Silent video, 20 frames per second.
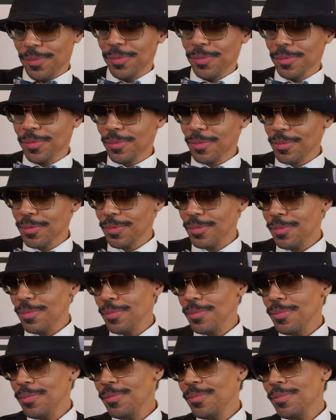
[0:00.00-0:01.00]

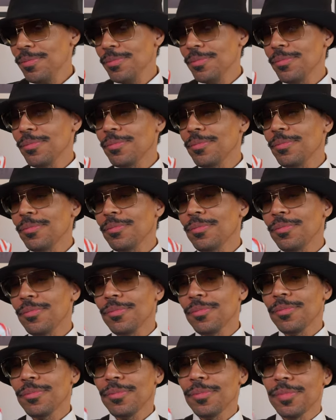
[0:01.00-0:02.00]

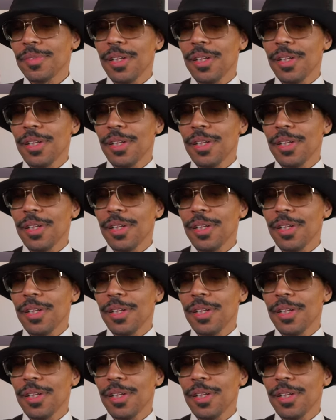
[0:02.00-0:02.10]
(no one is talking)